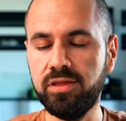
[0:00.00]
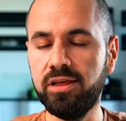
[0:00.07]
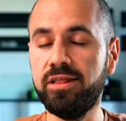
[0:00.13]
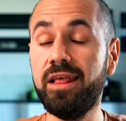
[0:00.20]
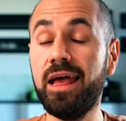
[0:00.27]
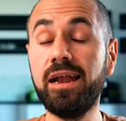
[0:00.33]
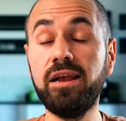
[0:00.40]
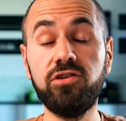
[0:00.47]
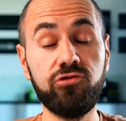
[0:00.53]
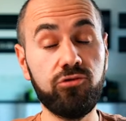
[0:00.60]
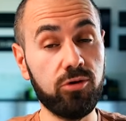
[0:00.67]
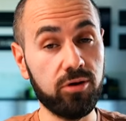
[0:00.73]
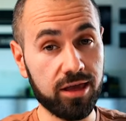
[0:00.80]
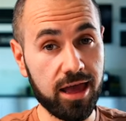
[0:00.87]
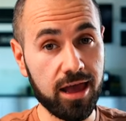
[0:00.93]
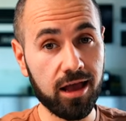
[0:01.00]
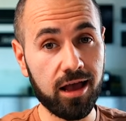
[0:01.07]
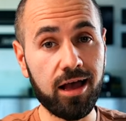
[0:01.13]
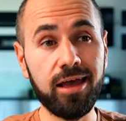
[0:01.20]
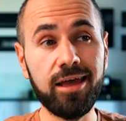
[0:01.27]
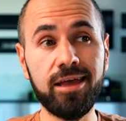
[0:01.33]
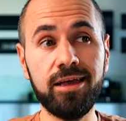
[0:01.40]
The Danitrio
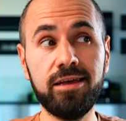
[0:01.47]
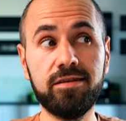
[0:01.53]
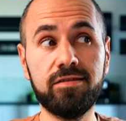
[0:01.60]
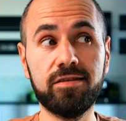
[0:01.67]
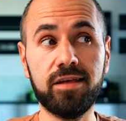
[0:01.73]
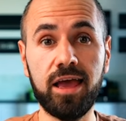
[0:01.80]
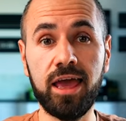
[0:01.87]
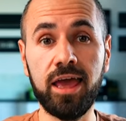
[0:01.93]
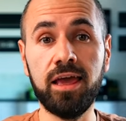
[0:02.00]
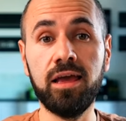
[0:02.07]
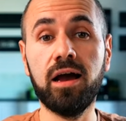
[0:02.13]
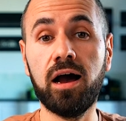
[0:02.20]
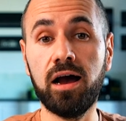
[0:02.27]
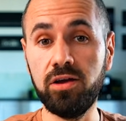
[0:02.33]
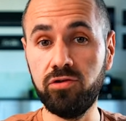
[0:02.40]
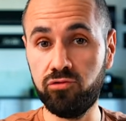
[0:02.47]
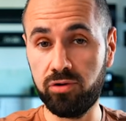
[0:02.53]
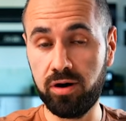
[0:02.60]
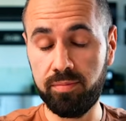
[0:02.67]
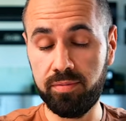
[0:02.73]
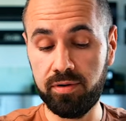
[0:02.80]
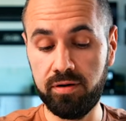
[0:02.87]
Genkai it's a
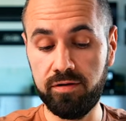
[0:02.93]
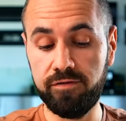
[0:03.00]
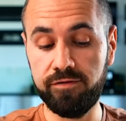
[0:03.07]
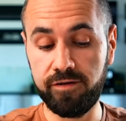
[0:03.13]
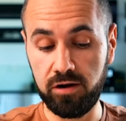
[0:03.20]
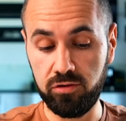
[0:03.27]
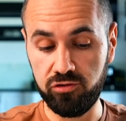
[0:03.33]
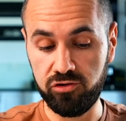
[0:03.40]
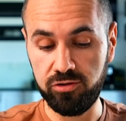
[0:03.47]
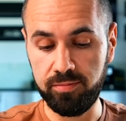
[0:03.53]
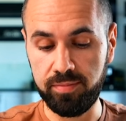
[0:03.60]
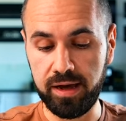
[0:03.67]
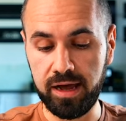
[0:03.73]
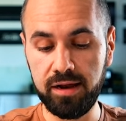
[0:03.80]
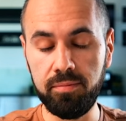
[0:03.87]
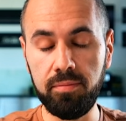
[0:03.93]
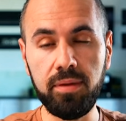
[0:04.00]
eyedropper fountain pen,